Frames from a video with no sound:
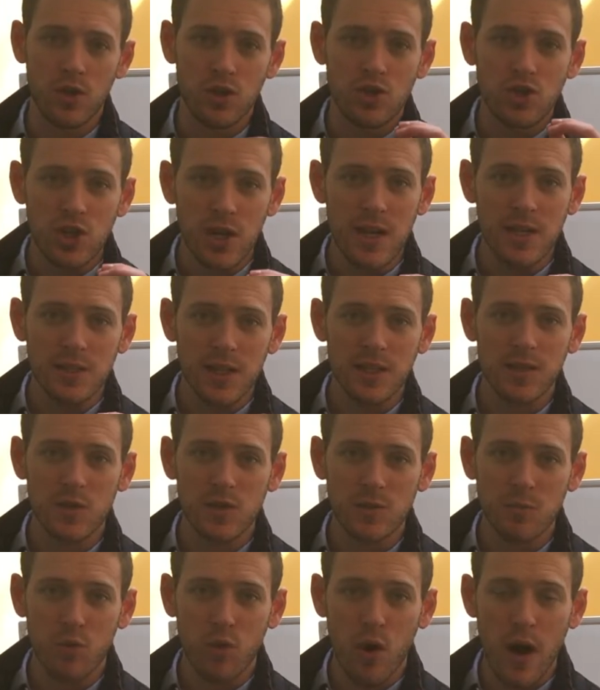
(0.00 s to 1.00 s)
Jesus
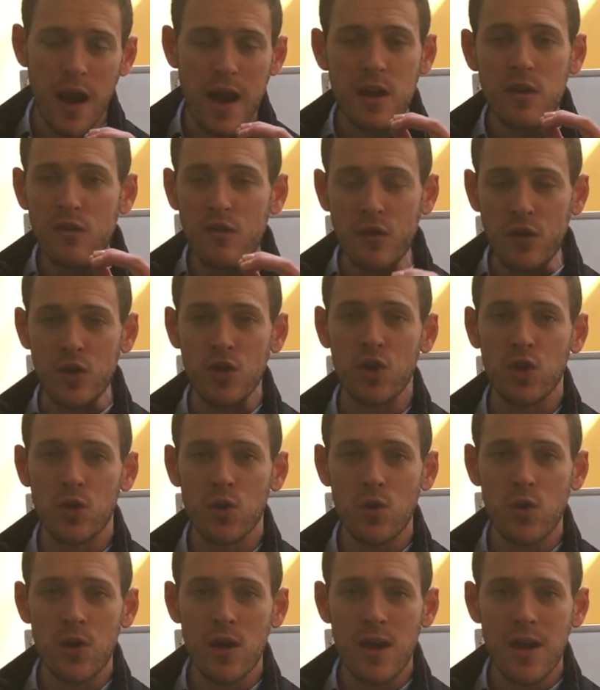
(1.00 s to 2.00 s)
was praying for
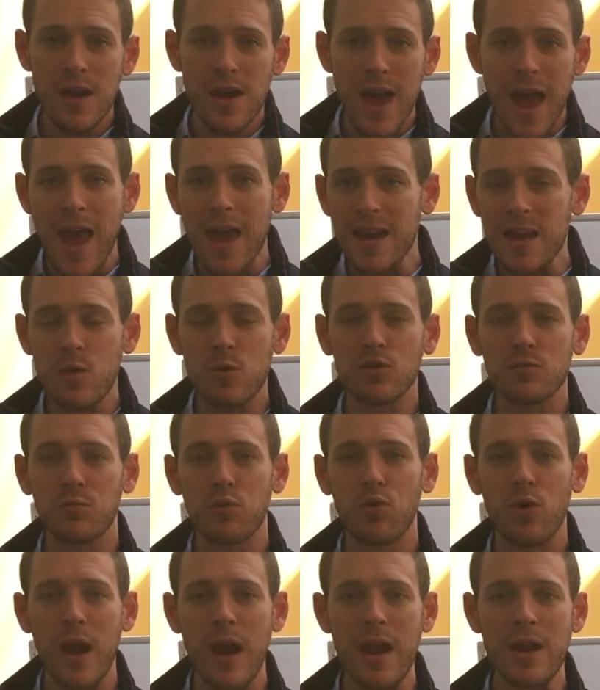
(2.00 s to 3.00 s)
you and he was
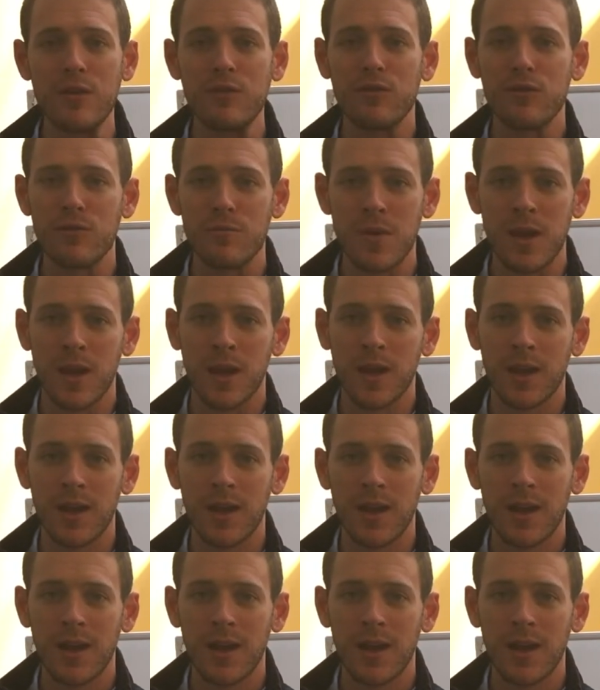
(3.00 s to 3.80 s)
praying for me.